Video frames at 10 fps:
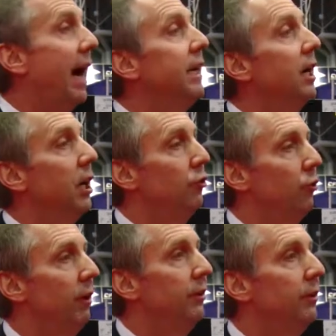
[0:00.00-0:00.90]
icon
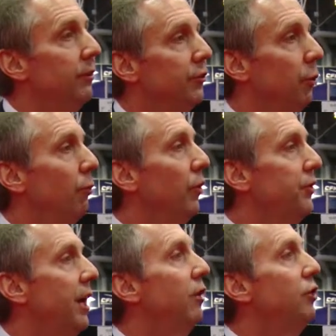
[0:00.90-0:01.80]
driven, so it will
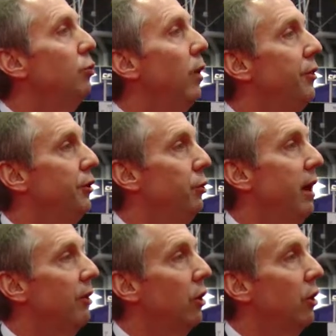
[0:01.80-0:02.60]
tell you whether you have